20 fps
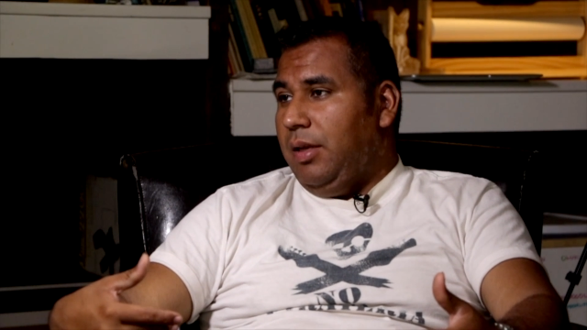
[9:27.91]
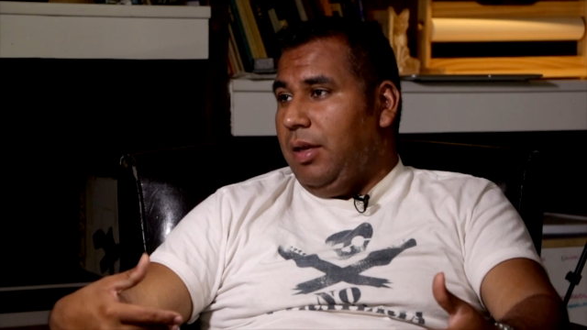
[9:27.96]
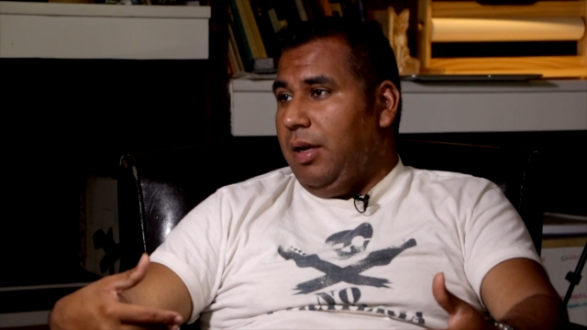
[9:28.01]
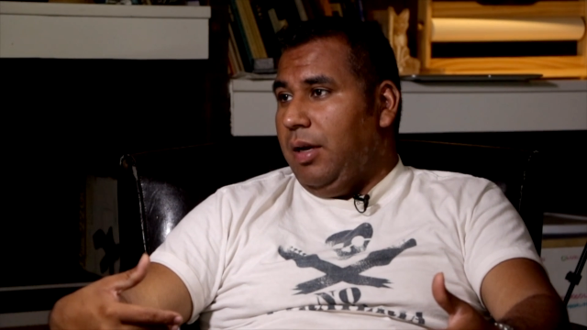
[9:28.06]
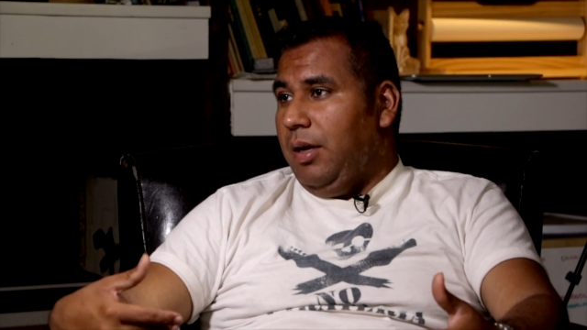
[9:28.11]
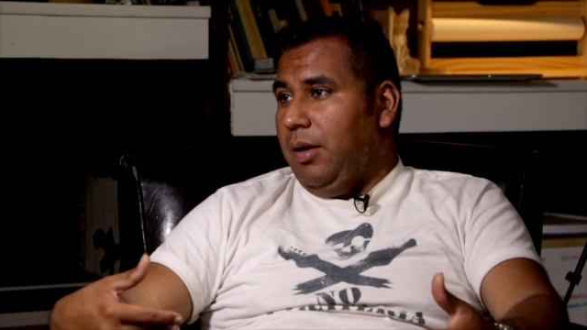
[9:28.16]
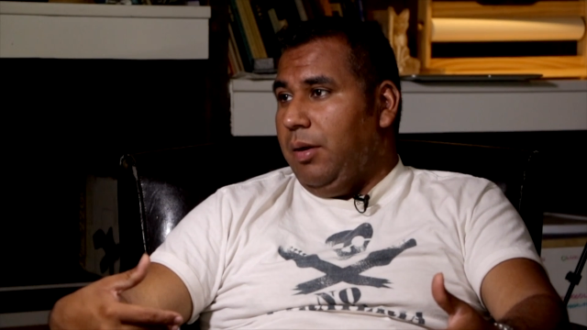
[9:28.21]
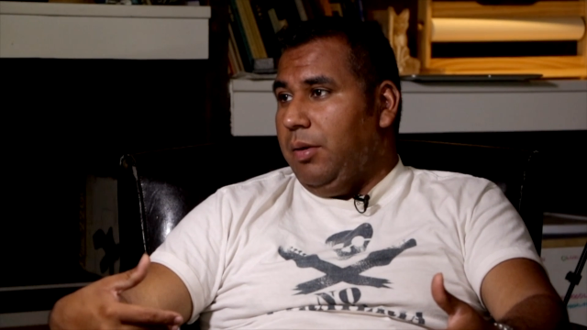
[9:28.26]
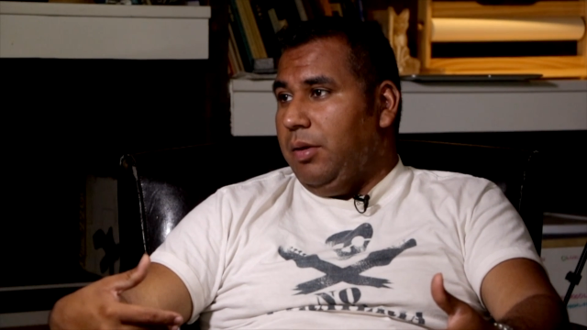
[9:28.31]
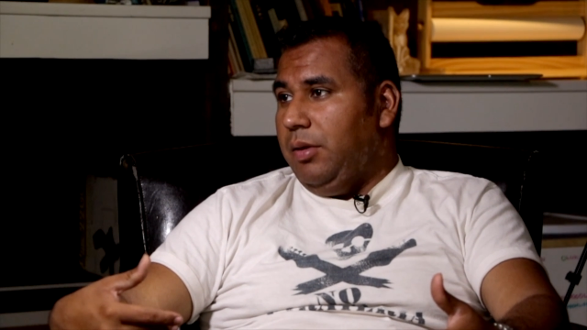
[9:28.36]

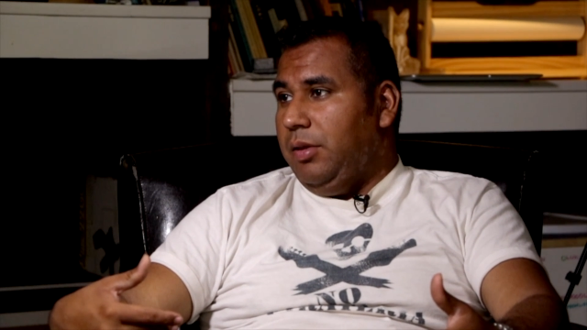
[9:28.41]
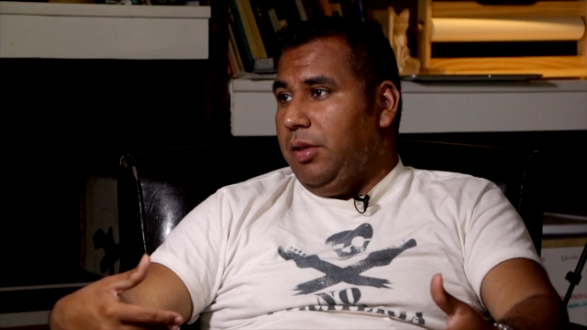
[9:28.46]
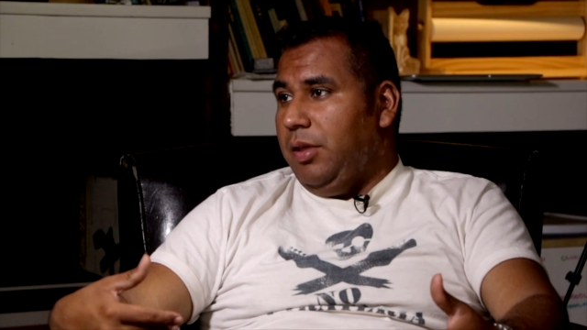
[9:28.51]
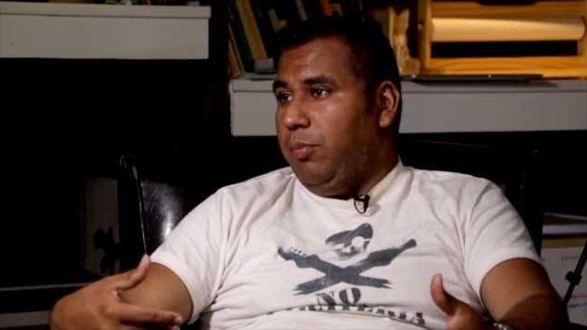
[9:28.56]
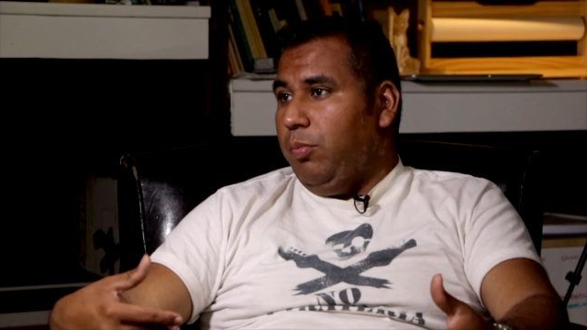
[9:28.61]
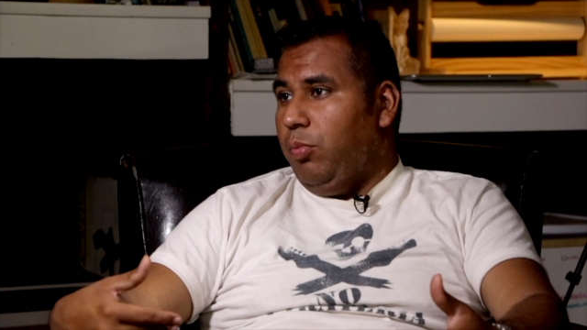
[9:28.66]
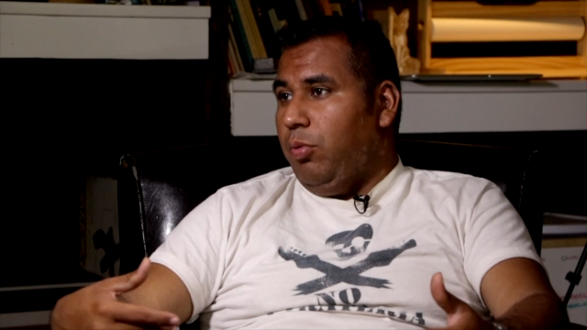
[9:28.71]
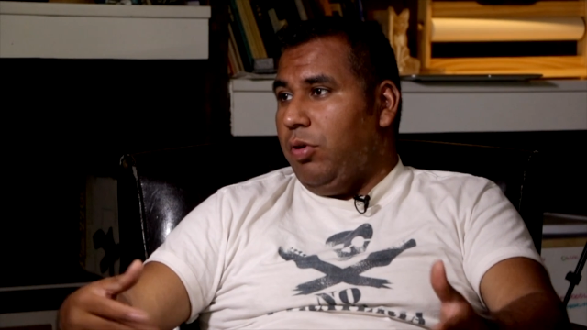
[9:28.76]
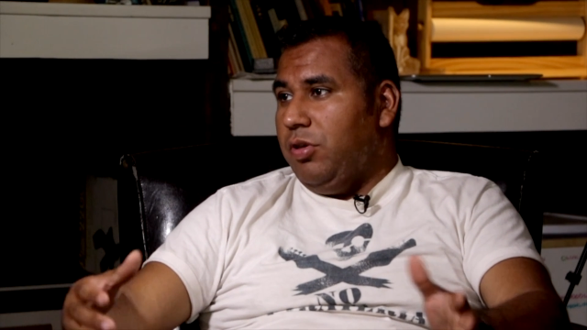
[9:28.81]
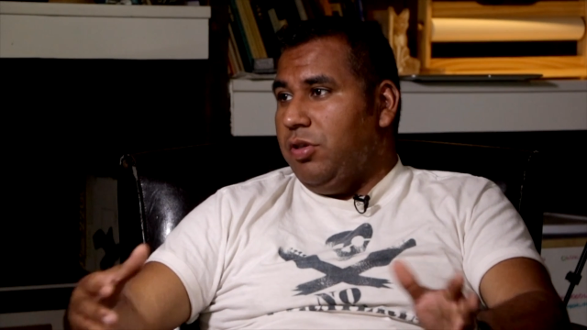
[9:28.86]
the
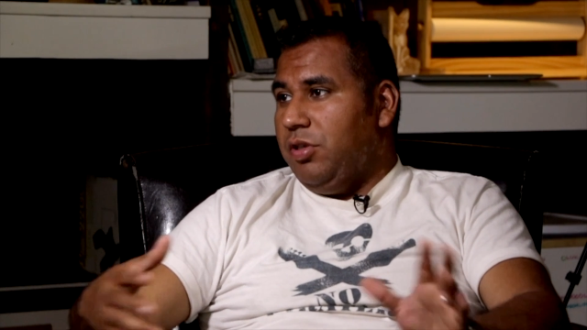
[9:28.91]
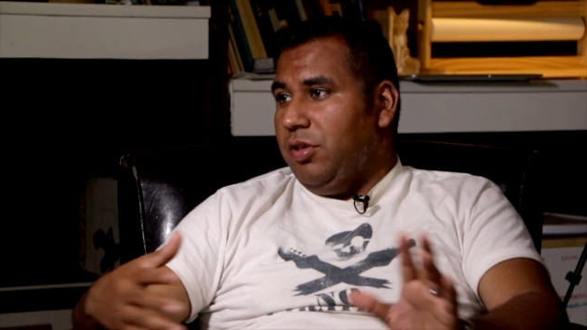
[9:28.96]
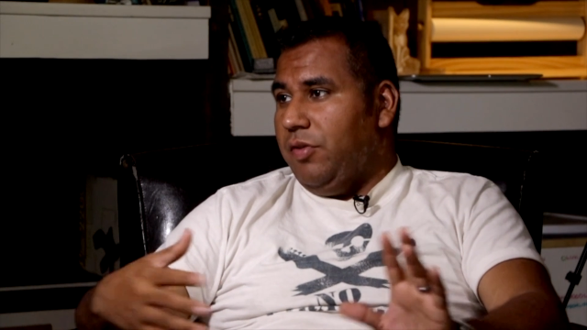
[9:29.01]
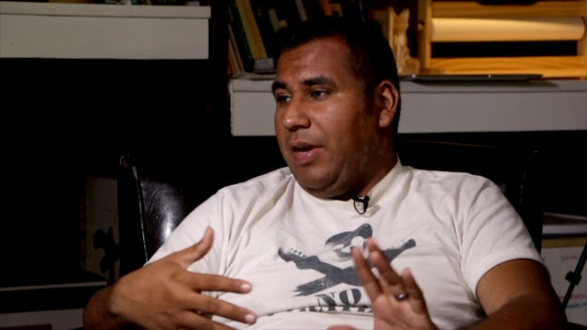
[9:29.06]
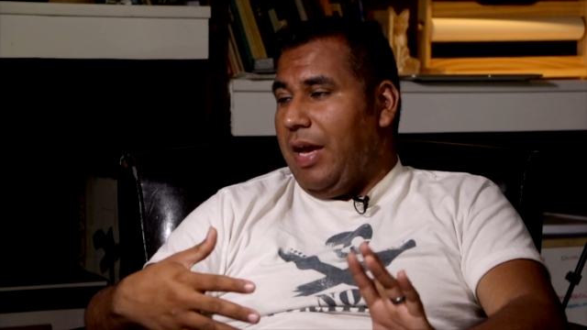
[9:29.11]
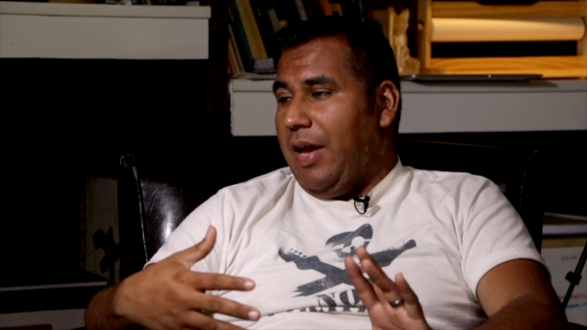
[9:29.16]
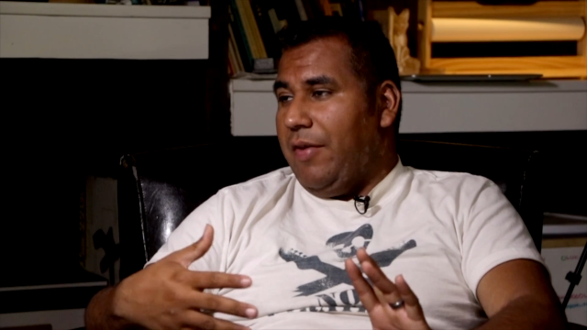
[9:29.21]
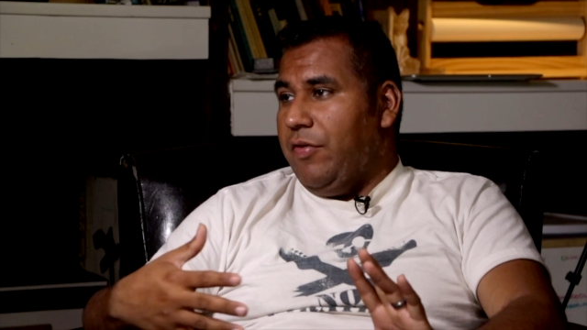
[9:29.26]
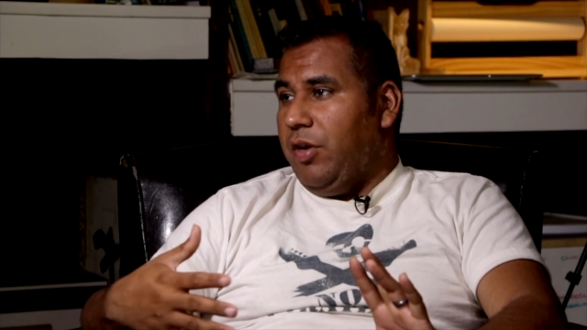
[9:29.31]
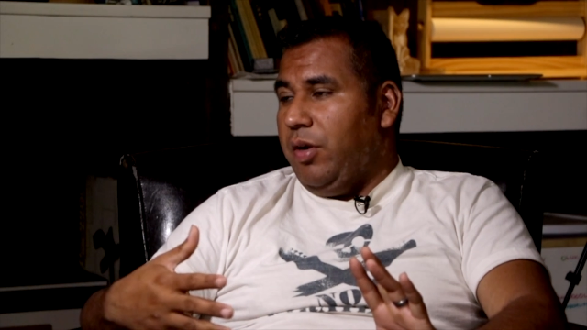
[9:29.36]
importance
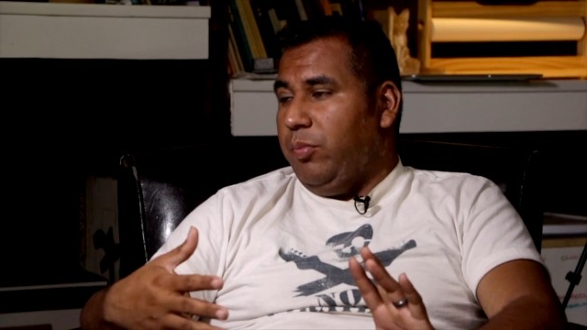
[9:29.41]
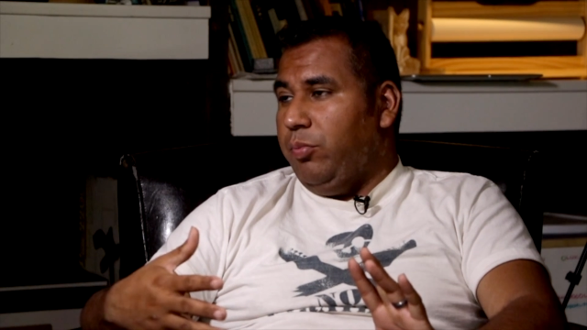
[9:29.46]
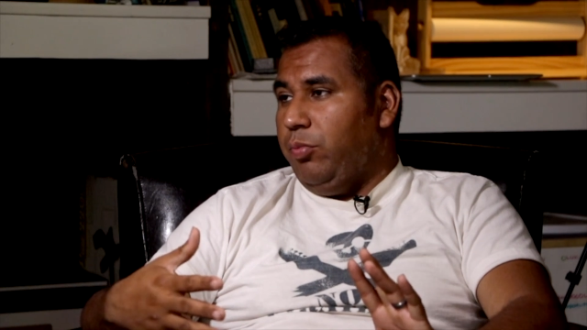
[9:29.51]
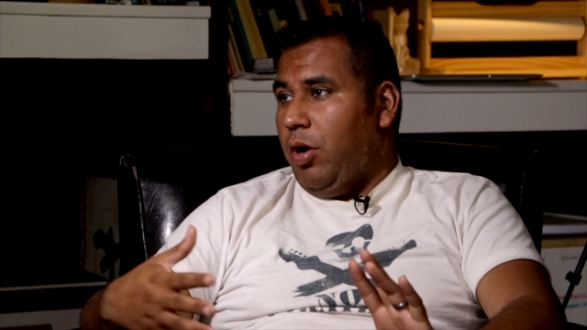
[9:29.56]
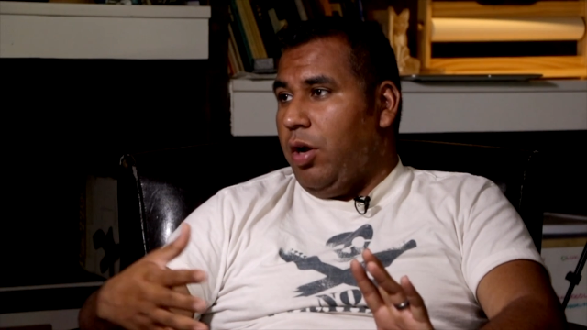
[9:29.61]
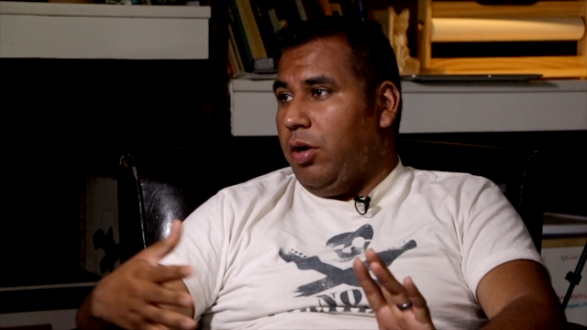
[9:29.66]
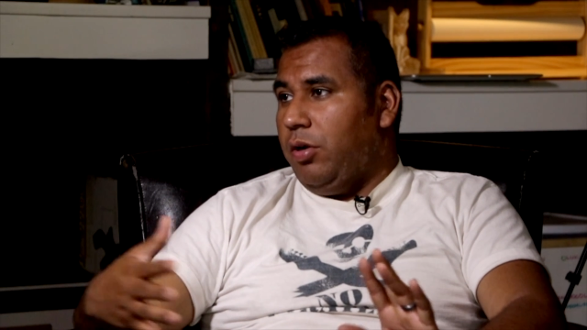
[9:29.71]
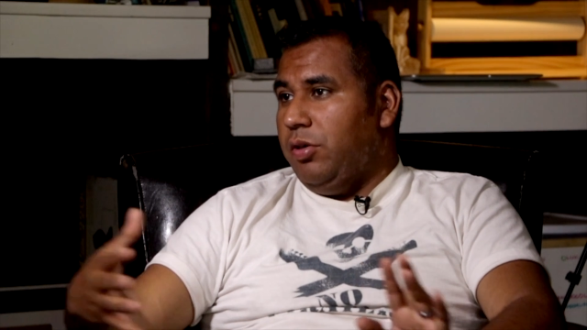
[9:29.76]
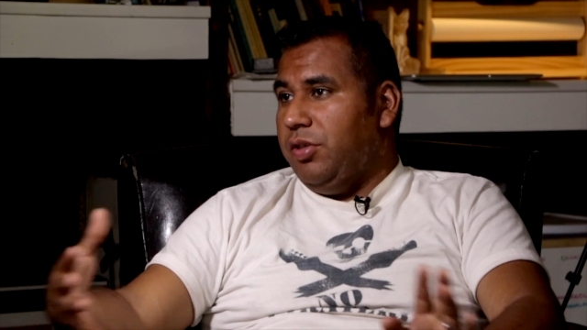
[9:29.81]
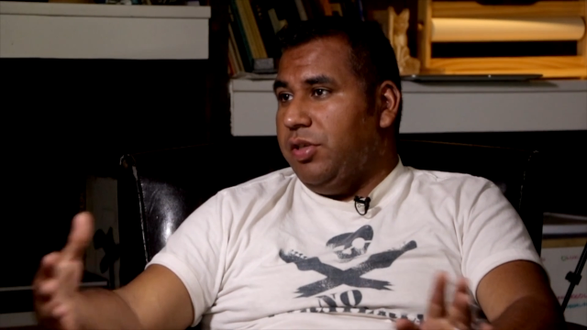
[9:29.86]
of having a
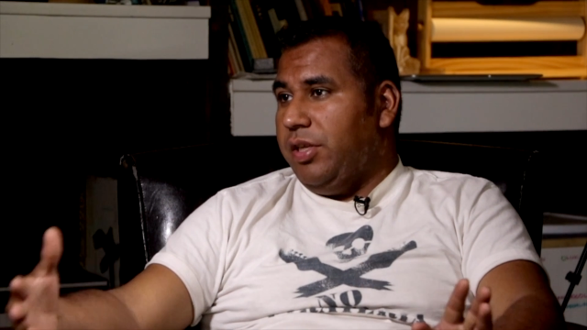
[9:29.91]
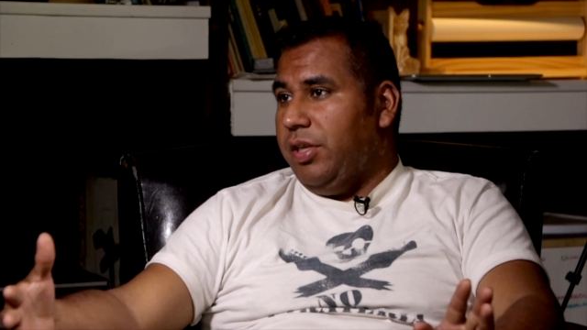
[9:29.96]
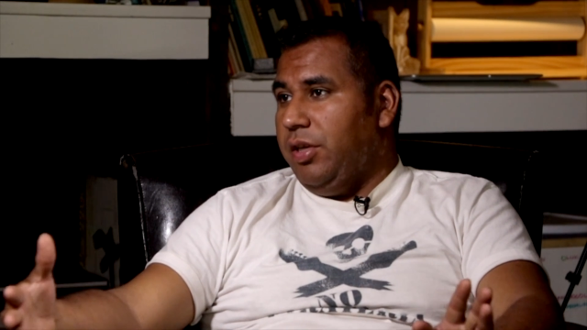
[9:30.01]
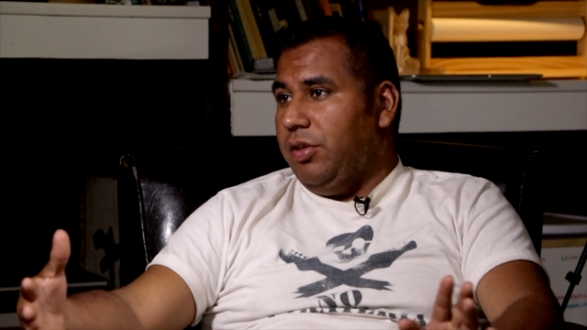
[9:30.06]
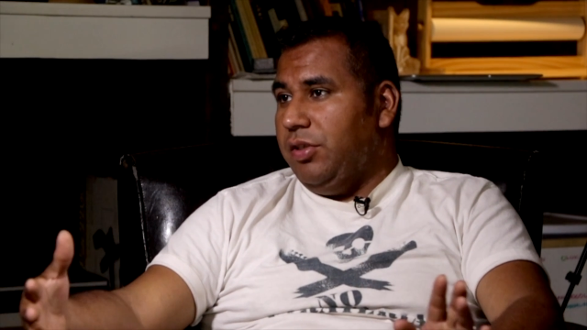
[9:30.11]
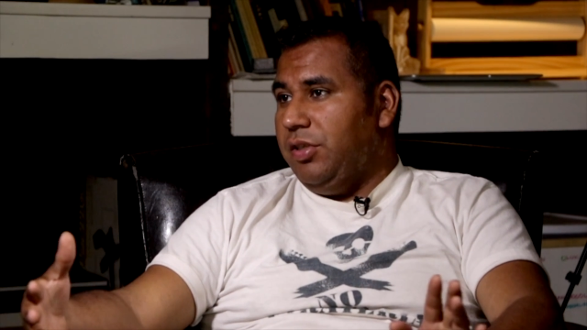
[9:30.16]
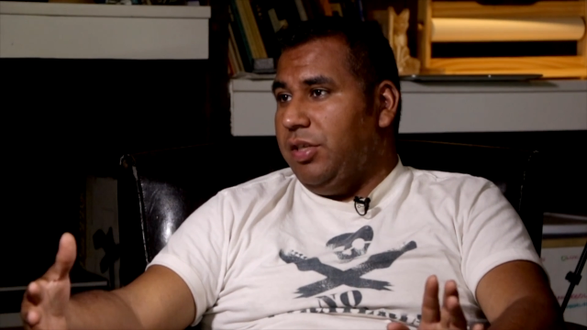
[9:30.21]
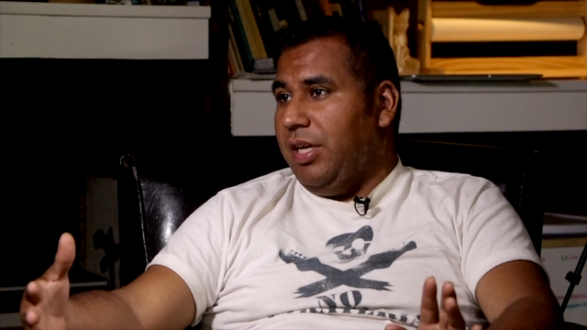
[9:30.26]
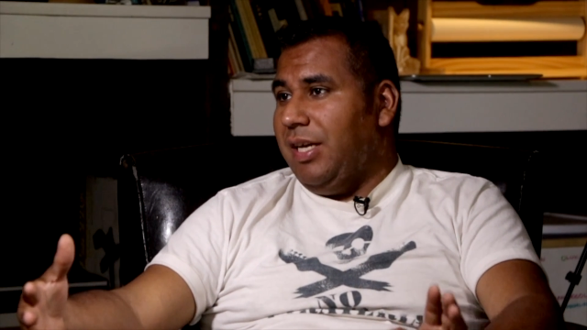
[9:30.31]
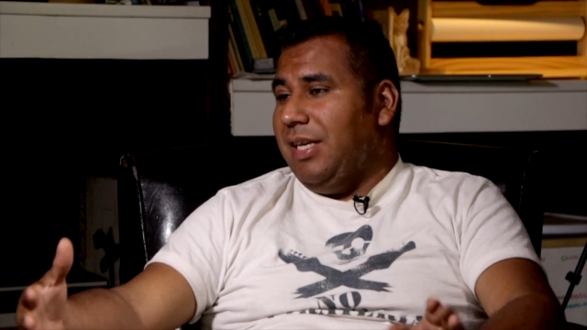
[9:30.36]
broader skill set,